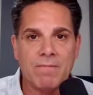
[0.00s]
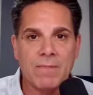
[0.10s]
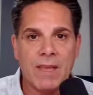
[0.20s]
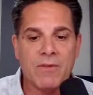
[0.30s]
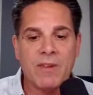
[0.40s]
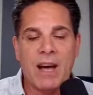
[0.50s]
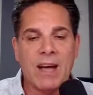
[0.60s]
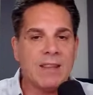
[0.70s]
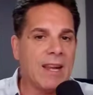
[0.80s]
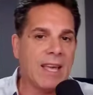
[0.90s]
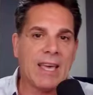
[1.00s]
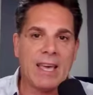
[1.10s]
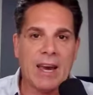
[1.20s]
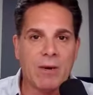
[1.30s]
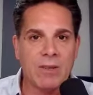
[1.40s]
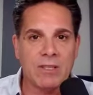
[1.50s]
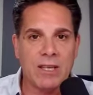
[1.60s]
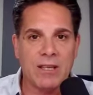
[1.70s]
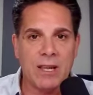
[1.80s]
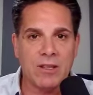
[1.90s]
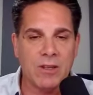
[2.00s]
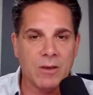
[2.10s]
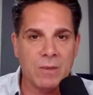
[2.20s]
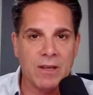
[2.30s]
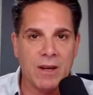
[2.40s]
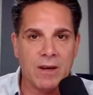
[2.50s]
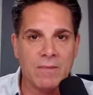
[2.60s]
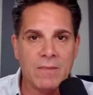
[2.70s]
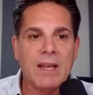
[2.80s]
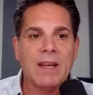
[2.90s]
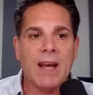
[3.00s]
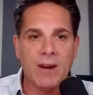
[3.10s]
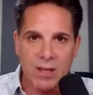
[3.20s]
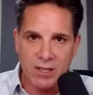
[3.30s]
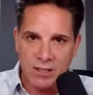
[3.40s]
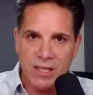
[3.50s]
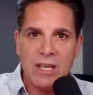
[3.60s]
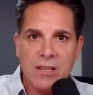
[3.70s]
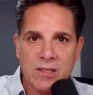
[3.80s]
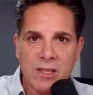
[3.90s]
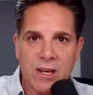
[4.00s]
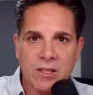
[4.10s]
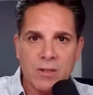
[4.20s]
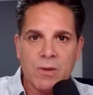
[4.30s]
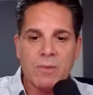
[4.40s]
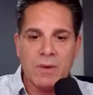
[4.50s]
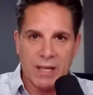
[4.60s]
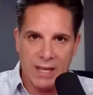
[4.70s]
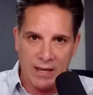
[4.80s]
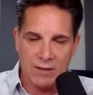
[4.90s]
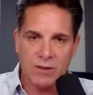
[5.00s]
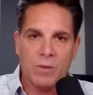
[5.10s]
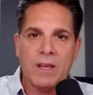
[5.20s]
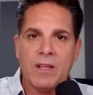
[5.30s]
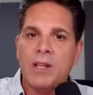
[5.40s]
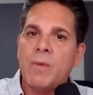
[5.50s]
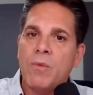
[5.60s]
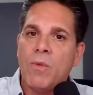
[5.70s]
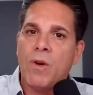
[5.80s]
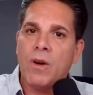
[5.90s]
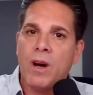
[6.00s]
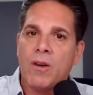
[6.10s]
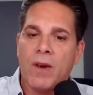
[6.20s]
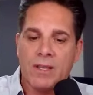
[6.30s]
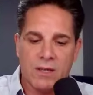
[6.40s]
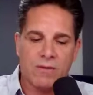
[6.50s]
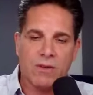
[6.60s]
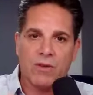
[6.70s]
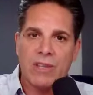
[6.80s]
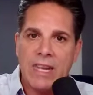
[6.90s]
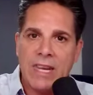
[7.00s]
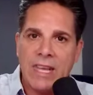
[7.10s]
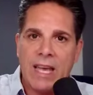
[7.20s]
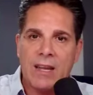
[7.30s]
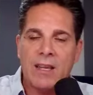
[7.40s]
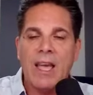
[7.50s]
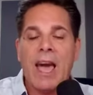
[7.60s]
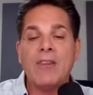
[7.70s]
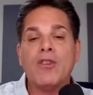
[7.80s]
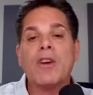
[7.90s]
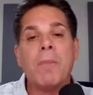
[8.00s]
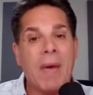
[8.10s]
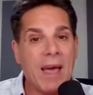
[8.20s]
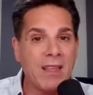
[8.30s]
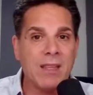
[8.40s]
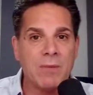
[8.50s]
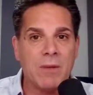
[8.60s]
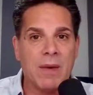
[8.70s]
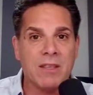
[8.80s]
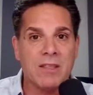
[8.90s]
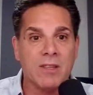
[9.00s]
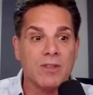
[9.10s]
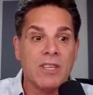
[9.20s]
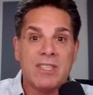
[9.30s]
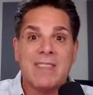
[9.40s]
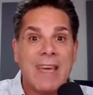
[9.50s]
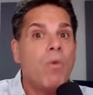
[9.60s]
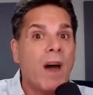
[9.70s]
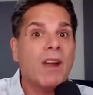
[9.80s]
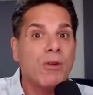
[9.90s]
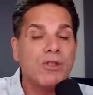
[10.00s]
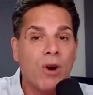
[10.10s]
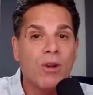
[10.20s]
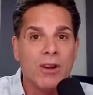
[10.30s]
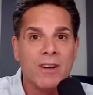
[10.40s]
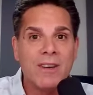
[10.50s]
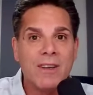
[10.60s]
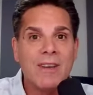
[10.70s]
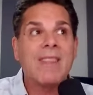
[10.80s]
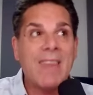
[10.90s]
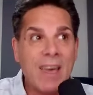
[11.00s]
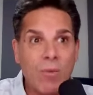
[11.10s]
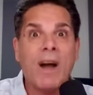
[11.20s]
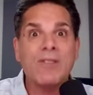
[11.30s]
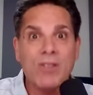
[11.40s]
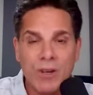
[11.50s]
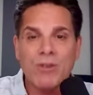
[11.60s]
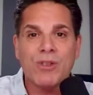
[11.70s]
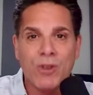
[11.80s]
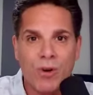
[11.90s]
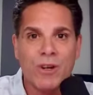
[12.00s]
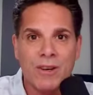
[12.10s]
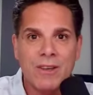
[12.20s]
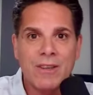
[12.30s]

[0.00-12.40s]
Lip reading: If not, then I can't guarantee that it's going to be there. Now, I know that's leaning into the customer, but again, you're being a little bit more aggressive. You're leaning in and you're compelling them to make a decision. Listen, they want to go solar. They want to go solar.